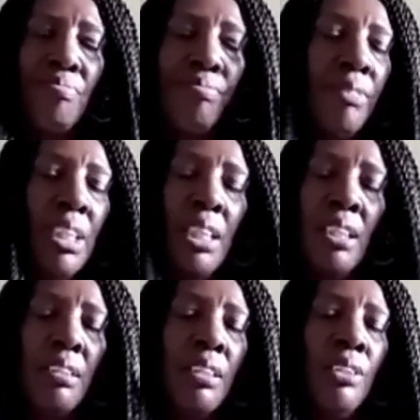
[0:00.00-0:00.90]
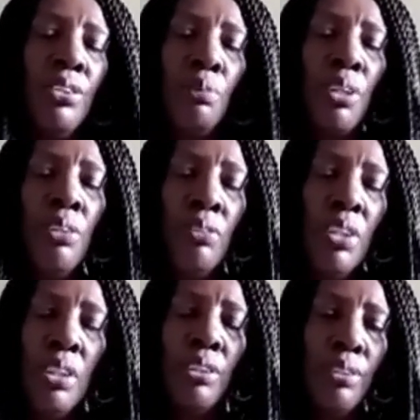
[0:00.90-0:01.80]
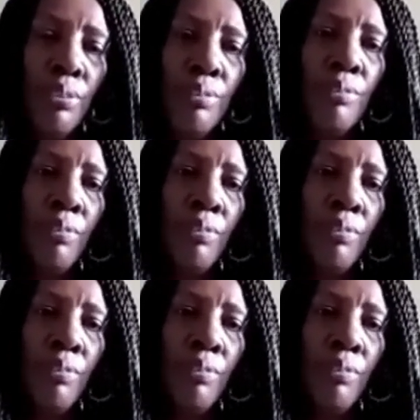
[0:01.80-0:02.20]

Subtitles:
then you do what you need to do,